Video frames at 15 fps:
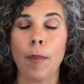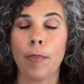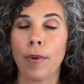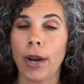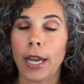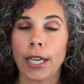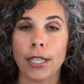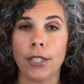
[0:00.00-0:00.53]

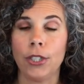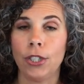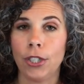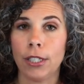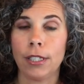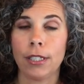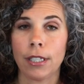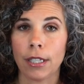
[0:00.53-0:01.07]
Brecken
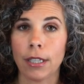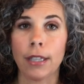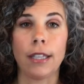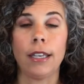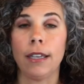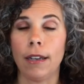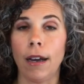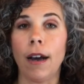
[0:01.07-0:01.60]
just
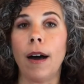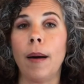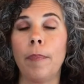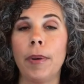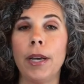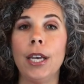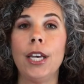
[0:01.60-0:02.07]
lit up.